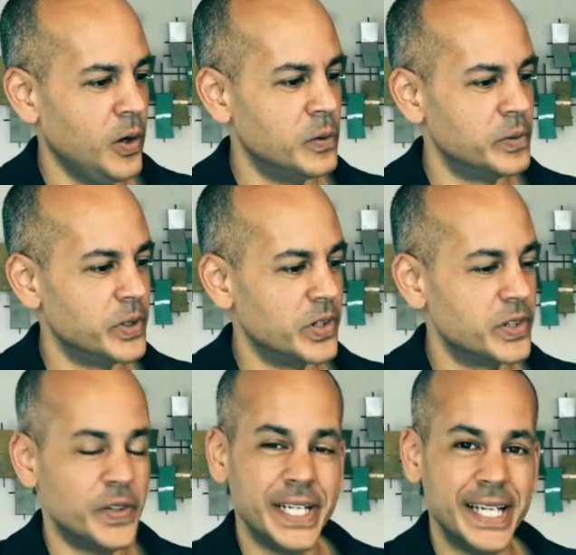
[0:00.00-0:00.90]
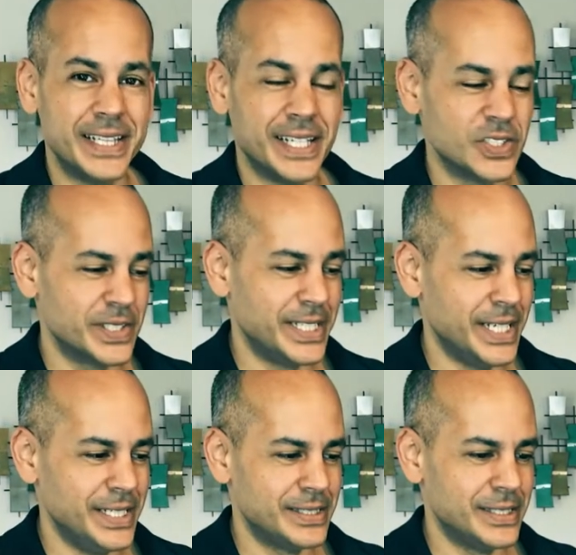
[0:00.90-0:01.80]
over 38,000
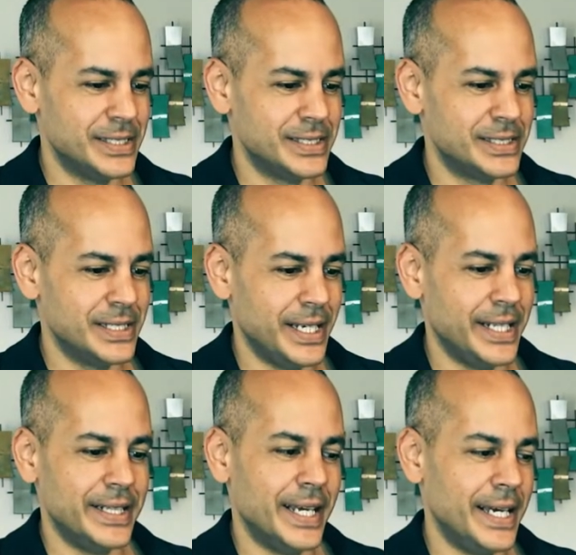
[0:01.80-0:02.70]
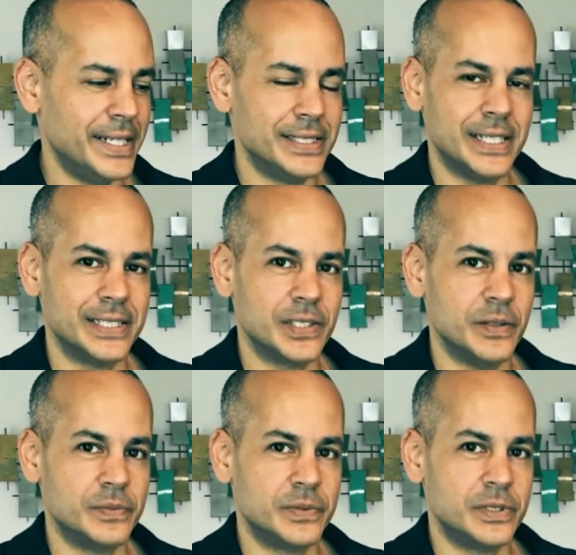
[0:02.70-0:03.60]
cases, and that is as
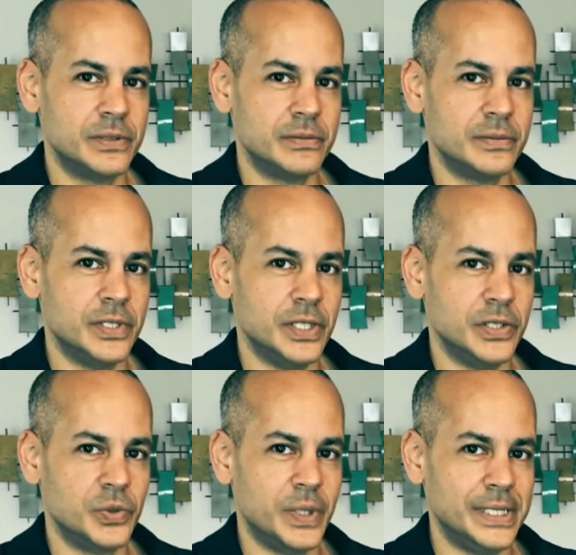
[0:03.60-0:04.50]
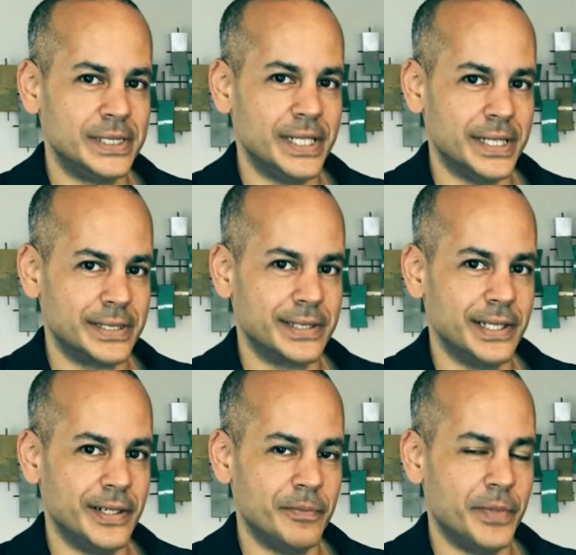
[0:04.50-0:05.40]
of the 26th
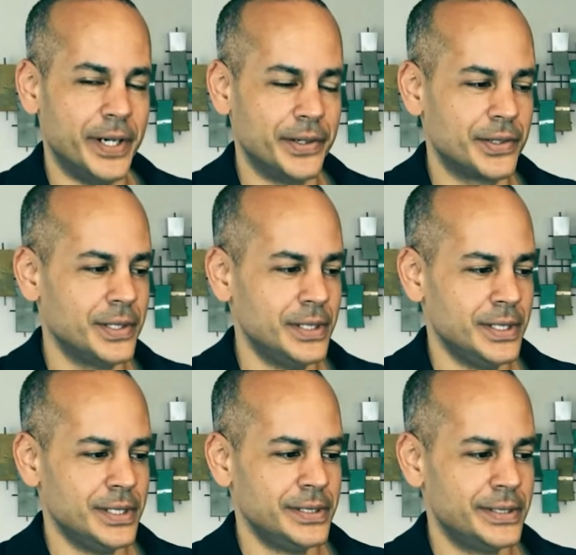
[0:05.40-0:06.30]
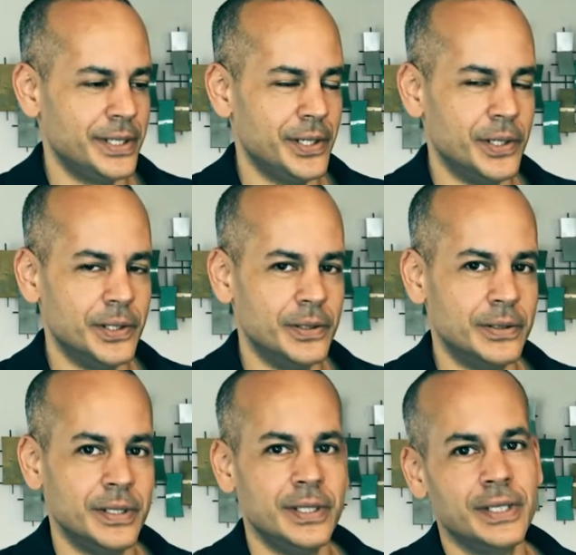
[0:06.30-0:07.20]
of March.
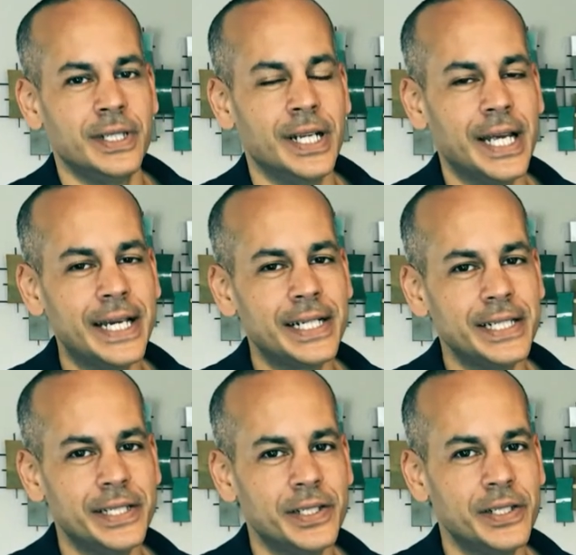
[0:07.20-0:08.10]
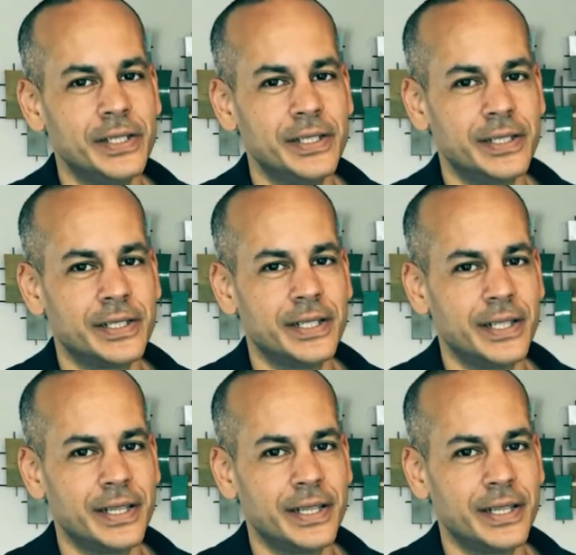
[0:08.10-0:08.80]
So the likelihood